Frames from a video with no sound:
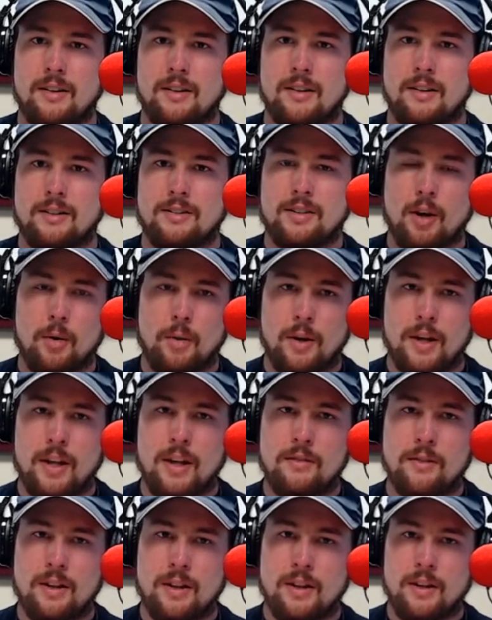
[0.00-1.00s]
So
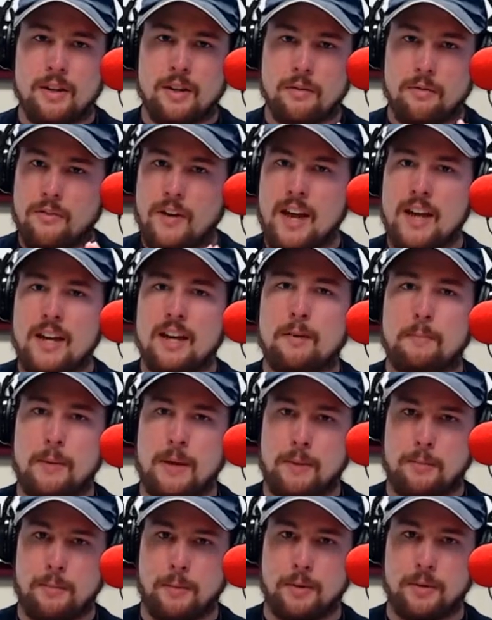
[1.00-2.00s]
even the fake
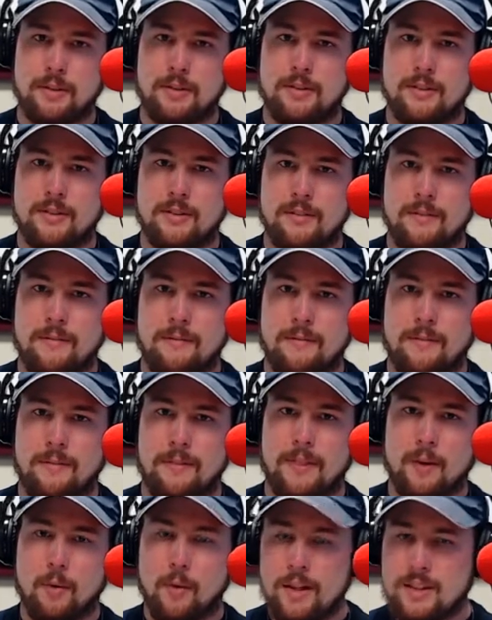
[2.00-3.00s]
people,
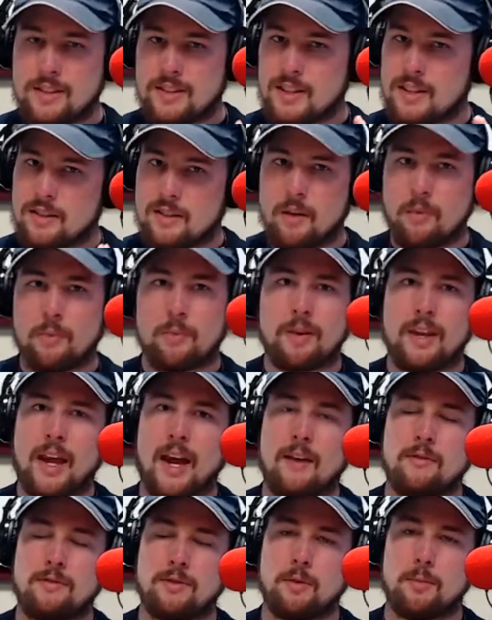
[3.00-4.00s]
the ones that don't really
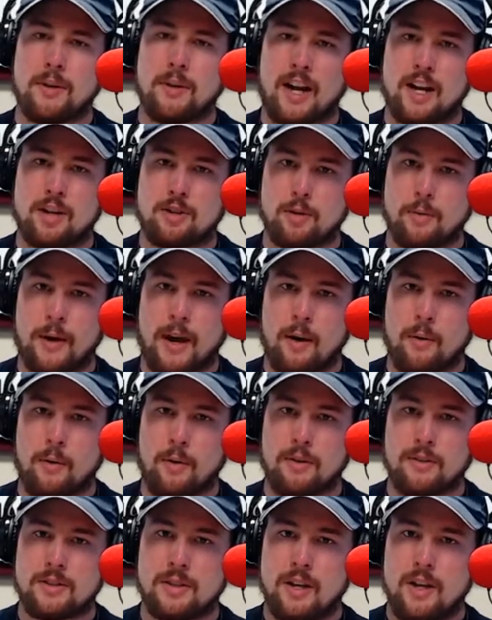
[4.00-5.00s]
have supernatural
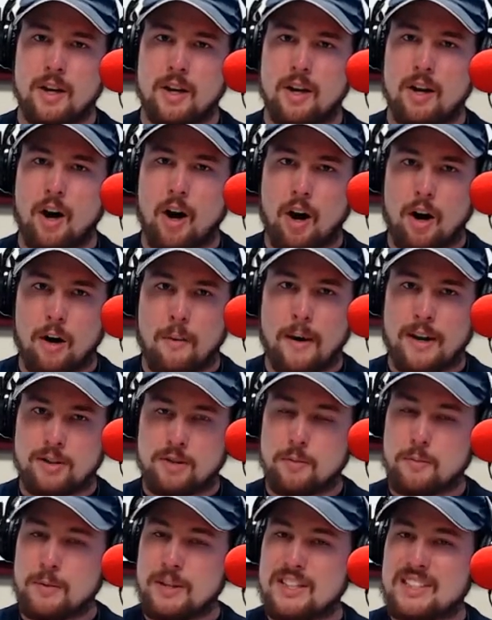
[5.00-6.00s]
powers, are about
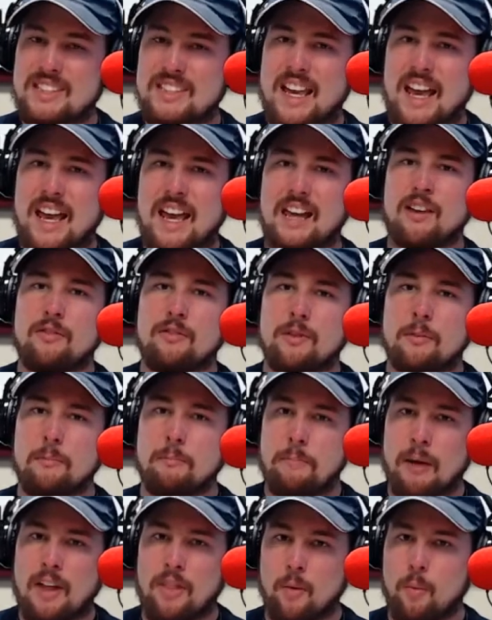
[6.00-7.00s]
to be saved
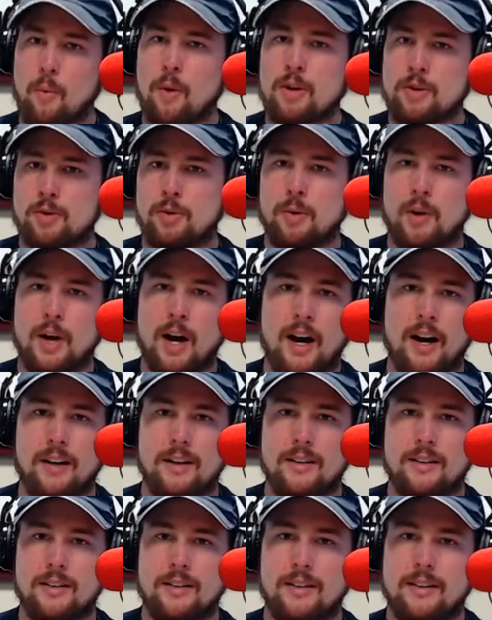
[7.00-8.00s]
by the one true God.